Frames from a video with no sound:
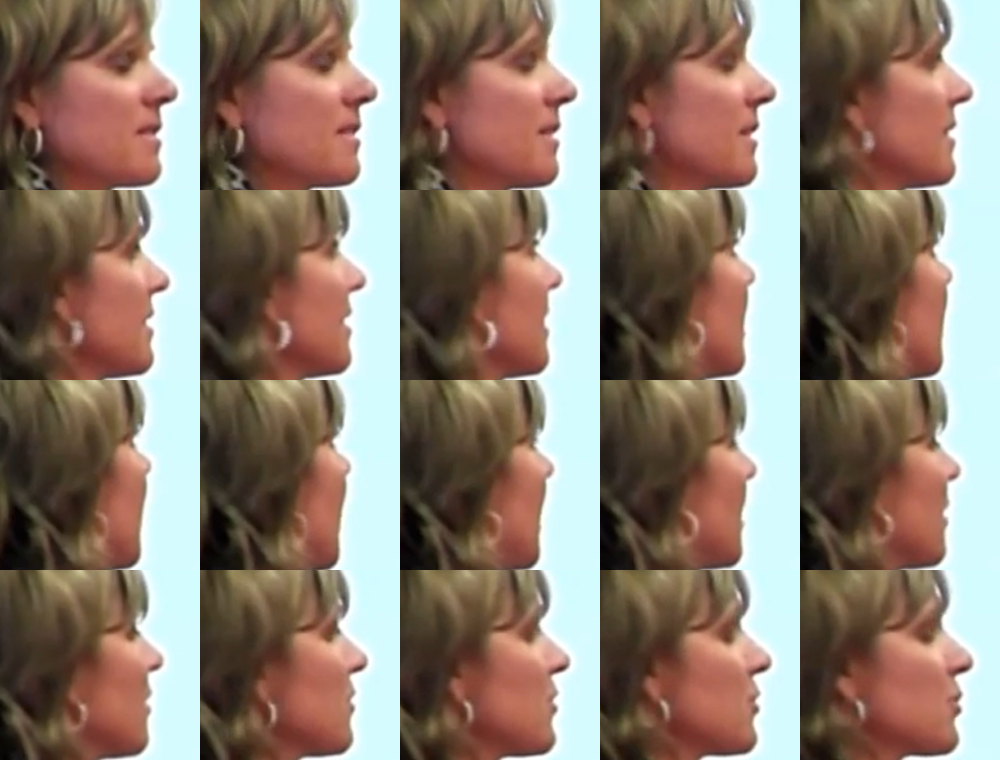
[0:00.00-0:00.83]
And
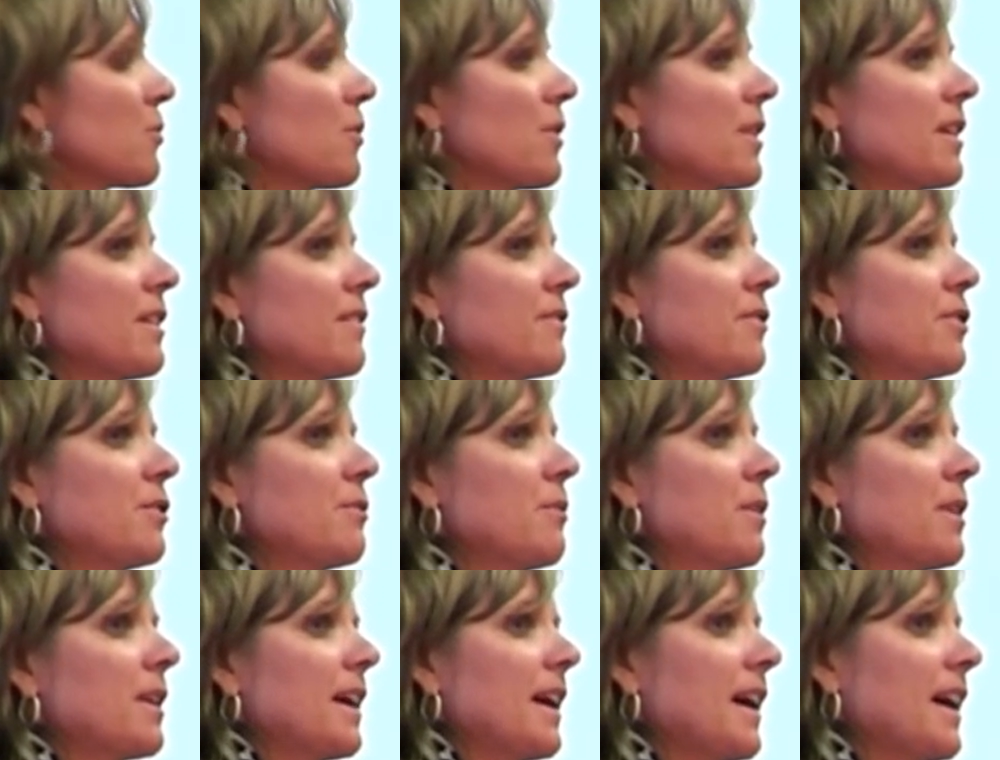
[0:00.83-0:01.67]
I don't know, Joy, if
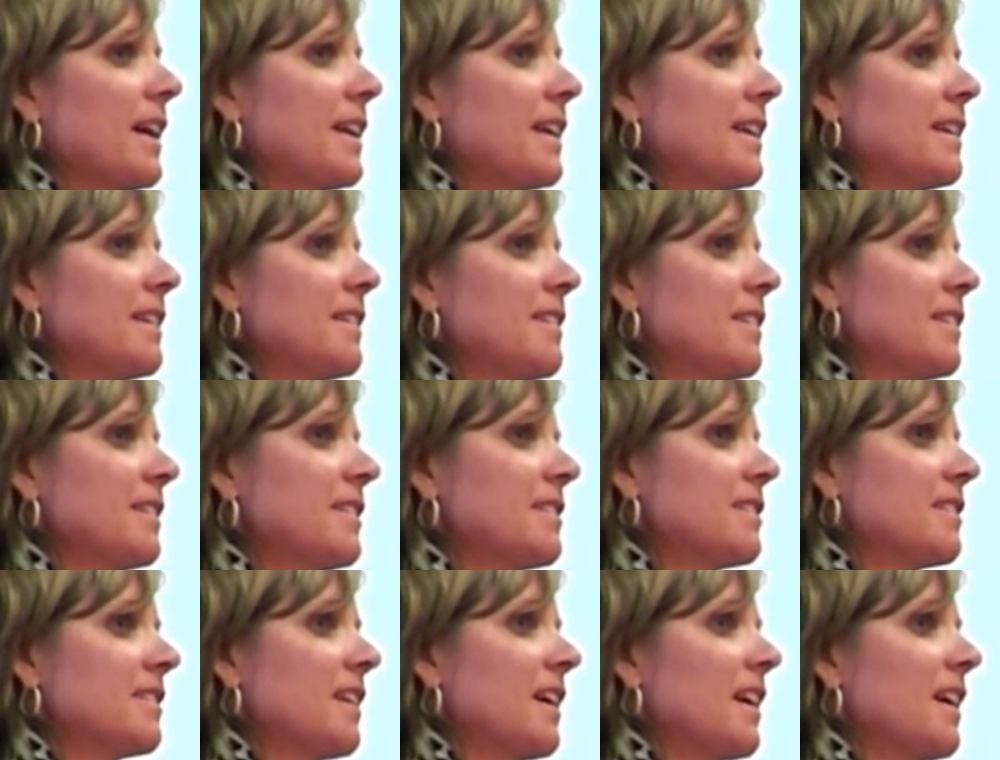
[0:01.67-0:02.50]
you want to add anything
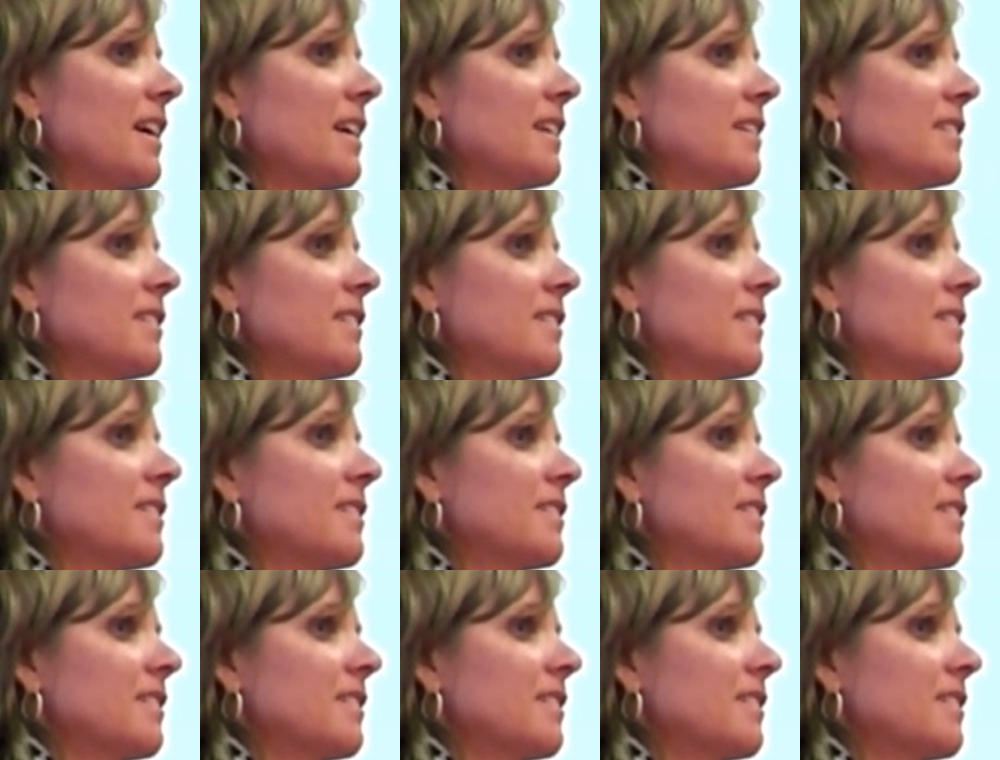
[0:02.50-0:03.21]
to that?